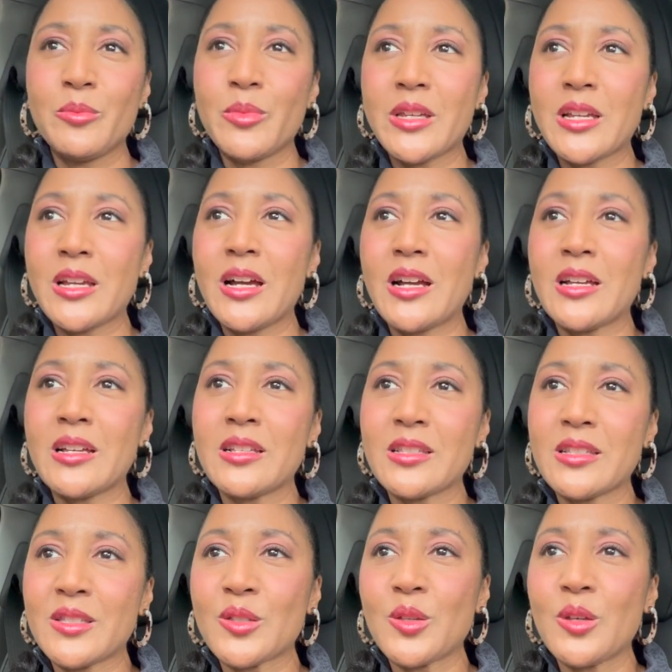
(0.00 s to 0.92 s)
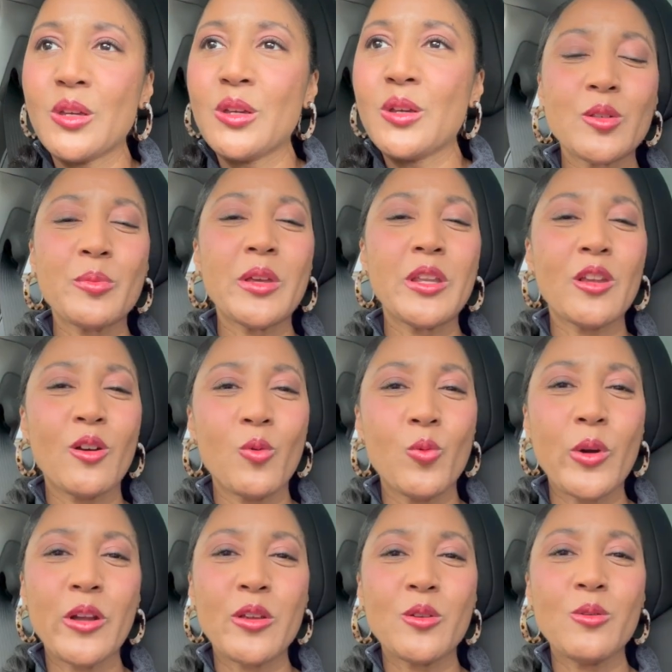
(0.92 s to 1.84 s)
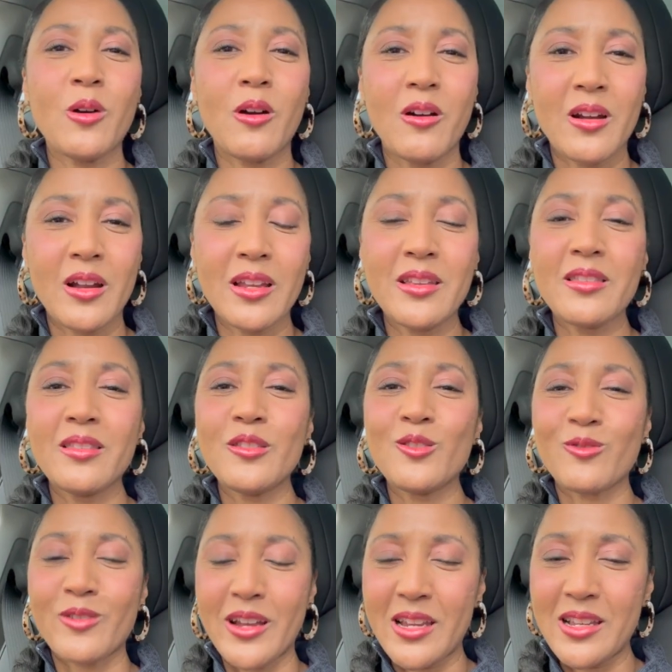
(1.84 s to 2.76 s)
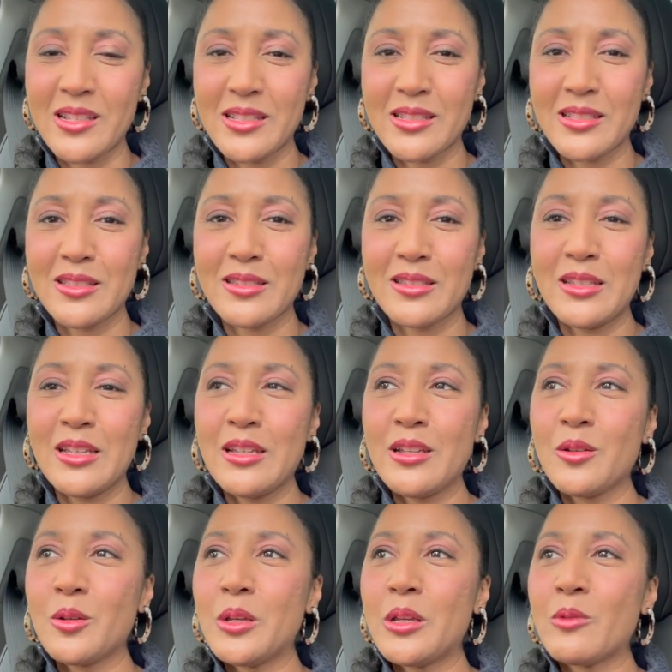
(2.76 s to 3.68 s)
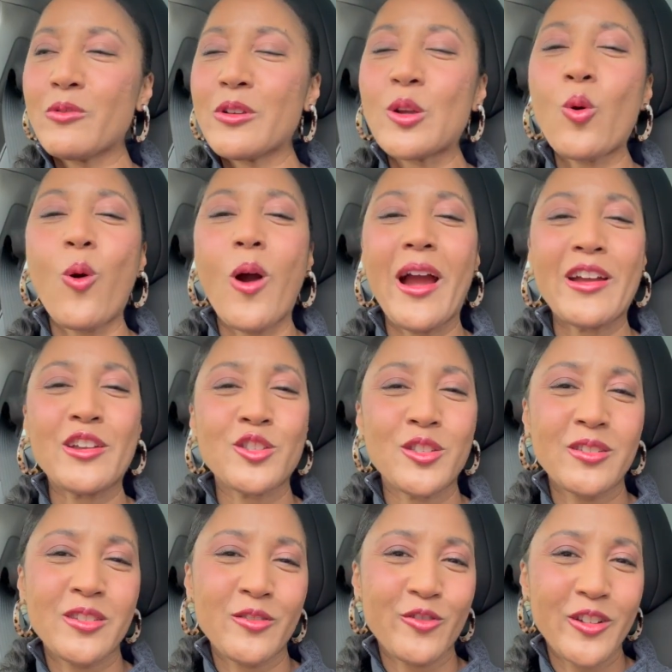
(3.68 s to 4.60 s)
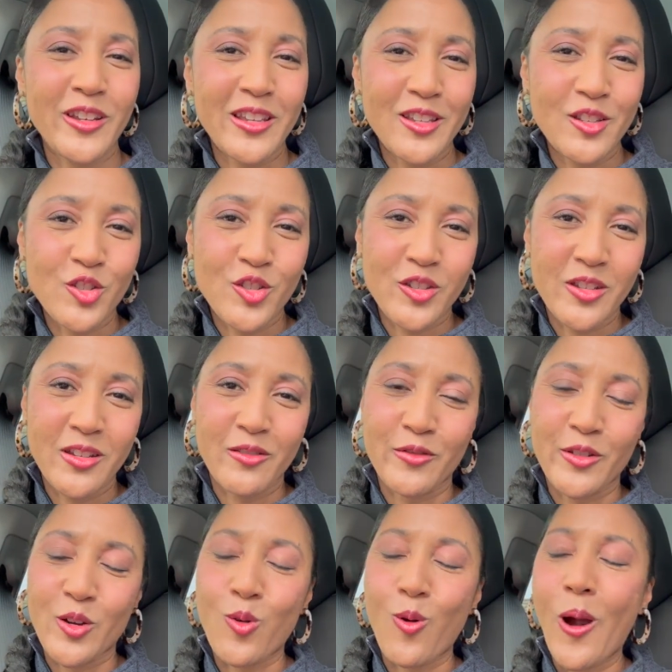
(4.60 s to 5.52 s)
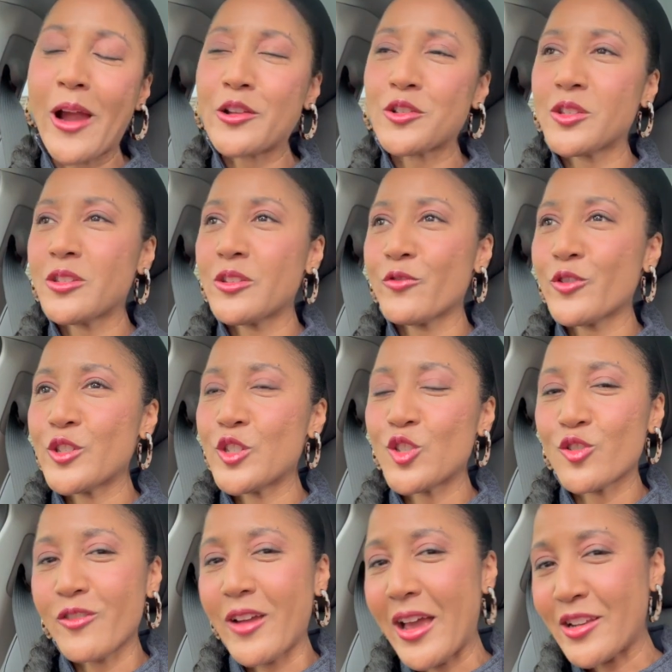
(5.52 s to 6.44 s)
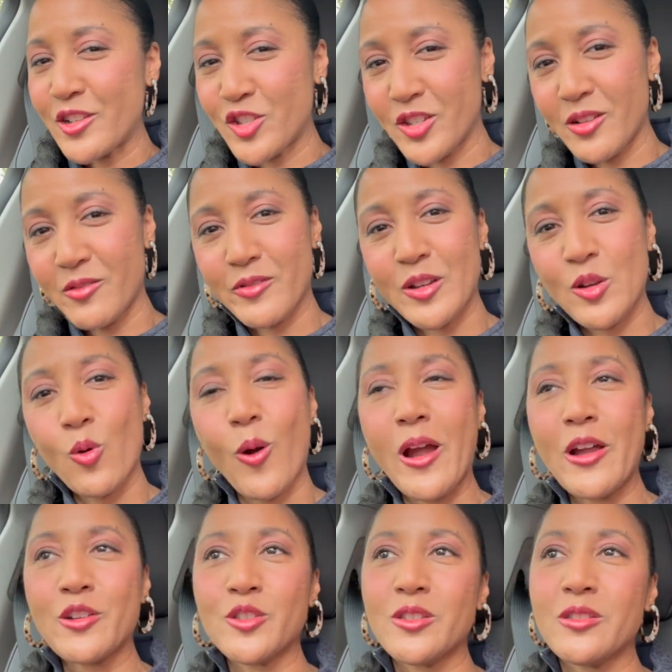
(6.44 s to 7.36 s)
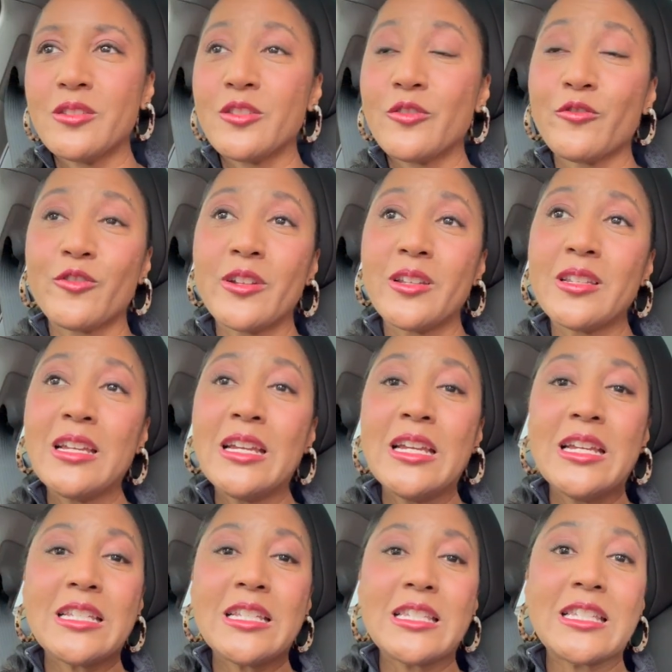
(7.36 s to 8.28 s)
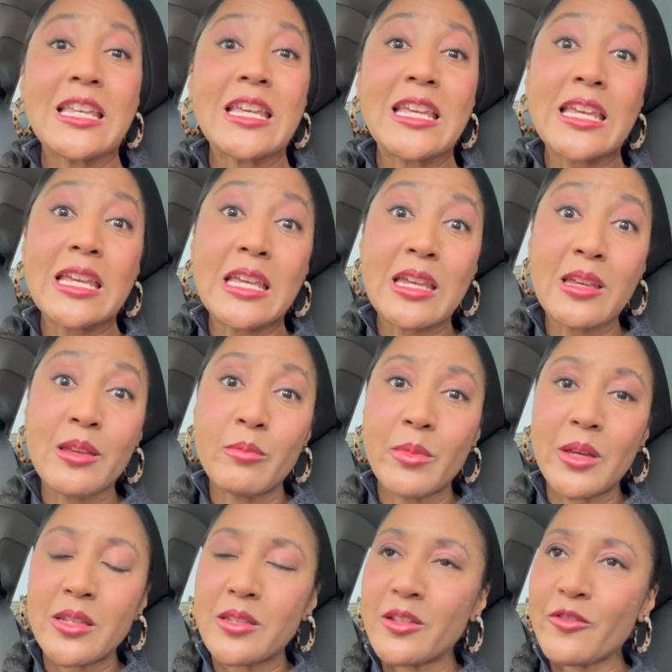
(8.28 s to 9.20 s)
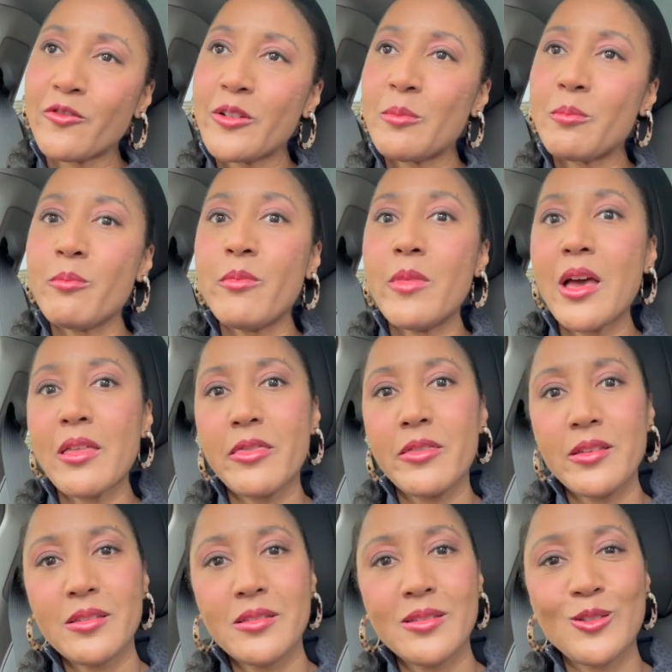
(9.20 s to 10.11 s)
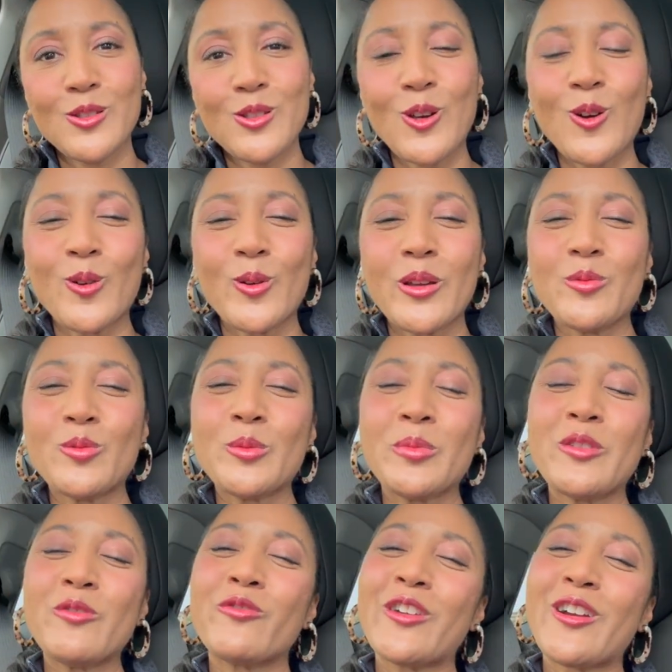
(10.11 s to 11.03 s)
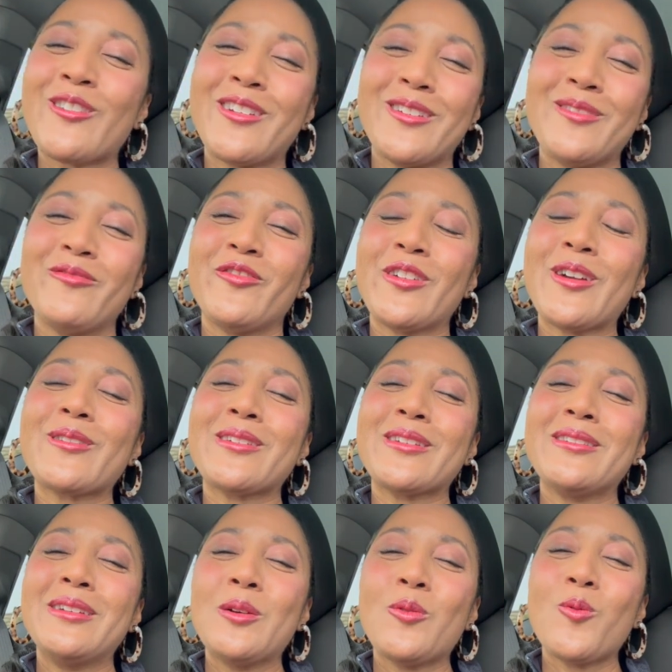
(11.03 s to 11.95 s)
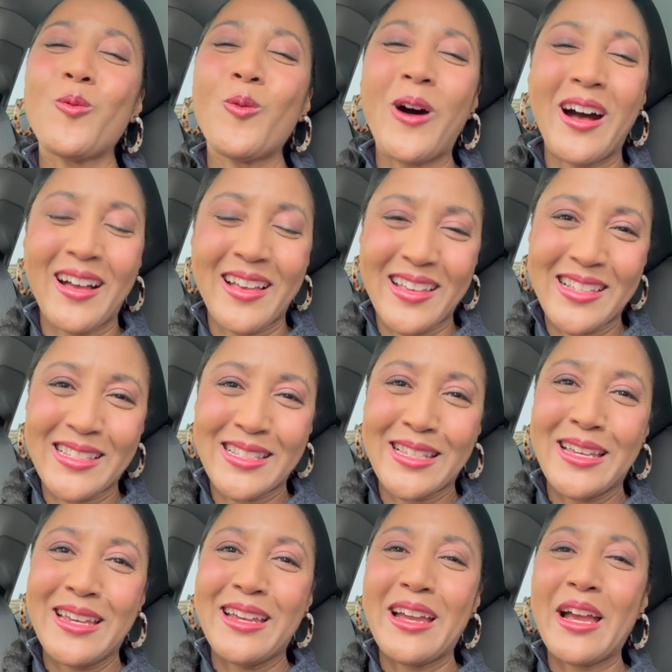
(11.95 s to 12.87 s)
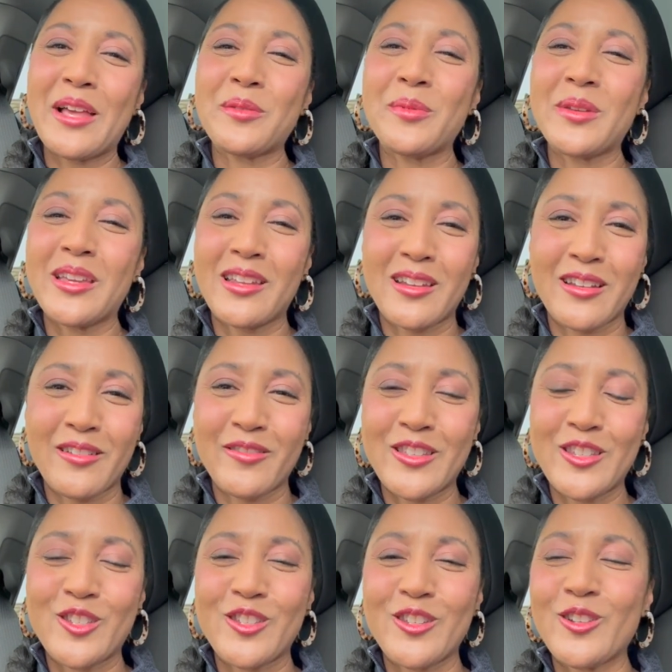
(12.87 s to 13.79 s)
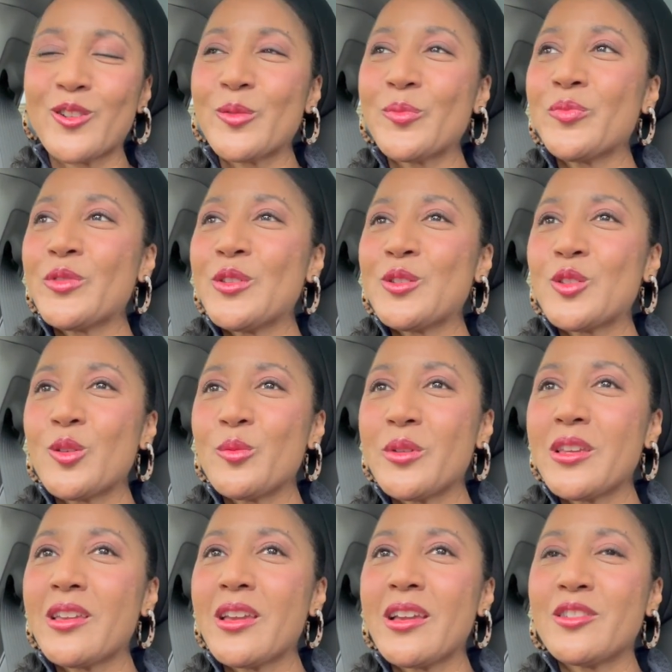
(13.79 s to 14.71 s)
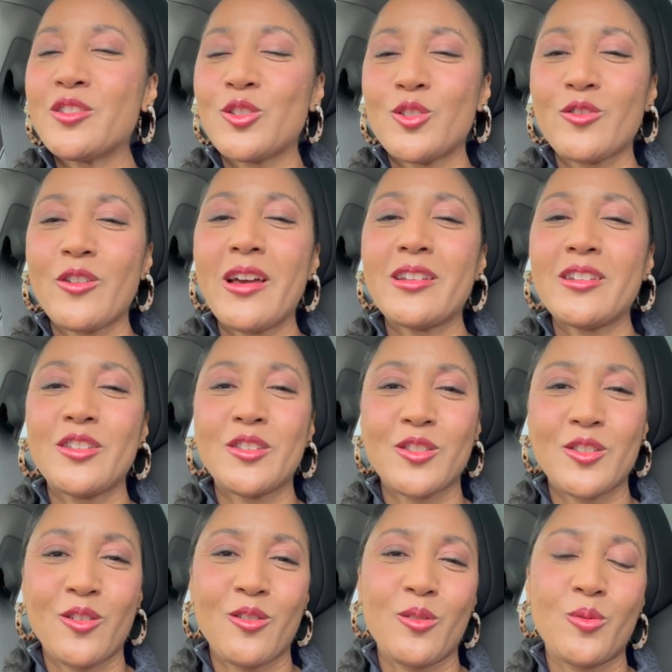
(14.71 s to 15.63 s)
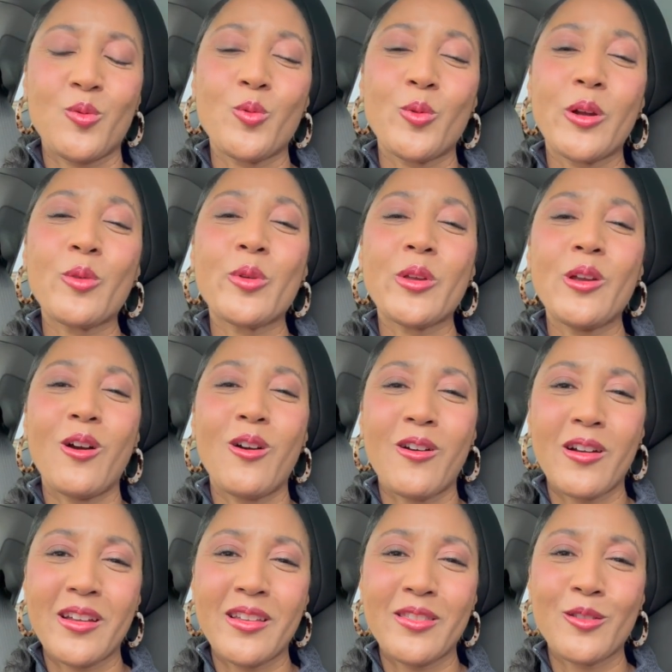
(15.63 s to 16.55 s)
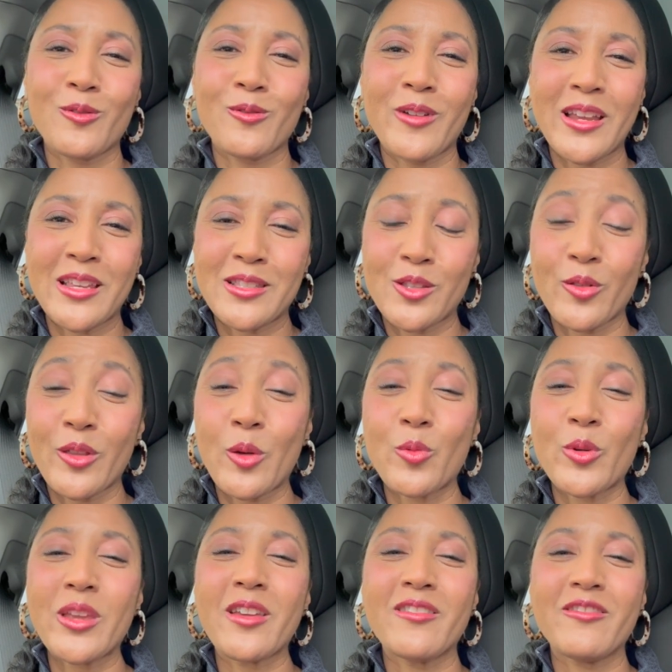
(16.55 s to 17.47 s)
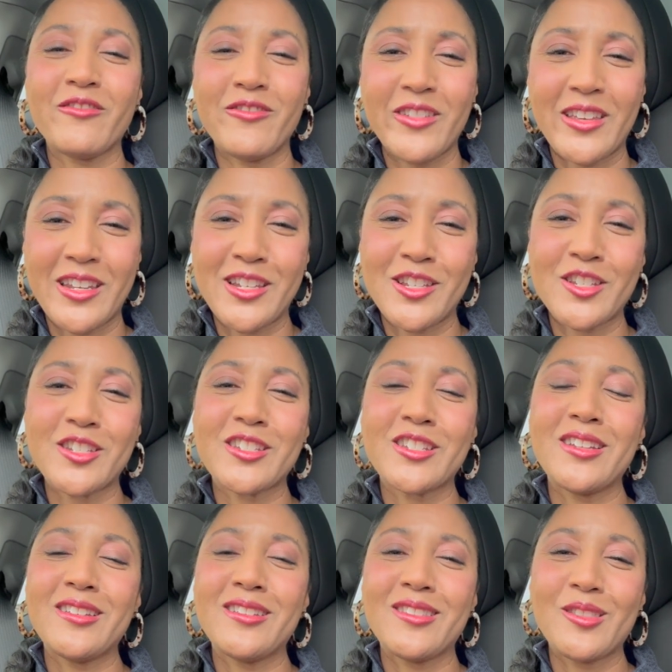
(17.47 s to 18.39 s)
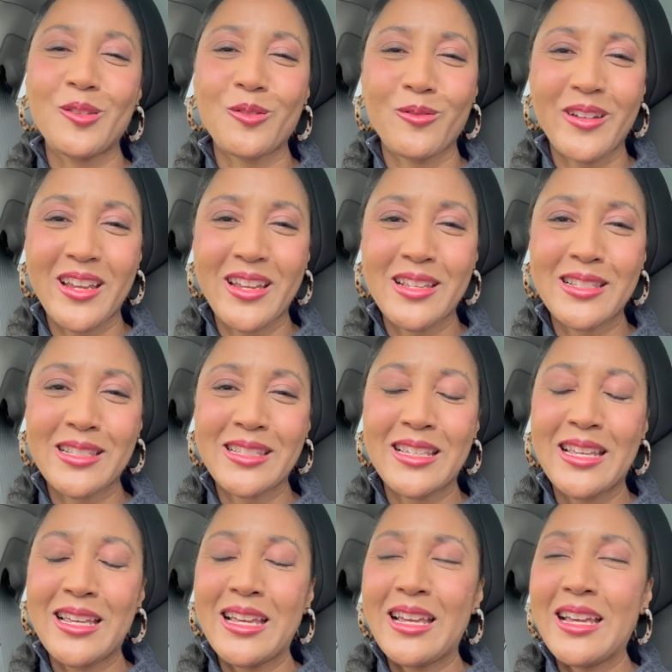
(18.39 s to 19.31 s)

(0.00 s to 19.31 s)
Because depending on where you are in the race, it requires a different energy, it requires a different strategy, it requires different team and different methods. So it would be very, very wise at the beginning of this year to begin to try to discern where we are in the race so that we can finish the race.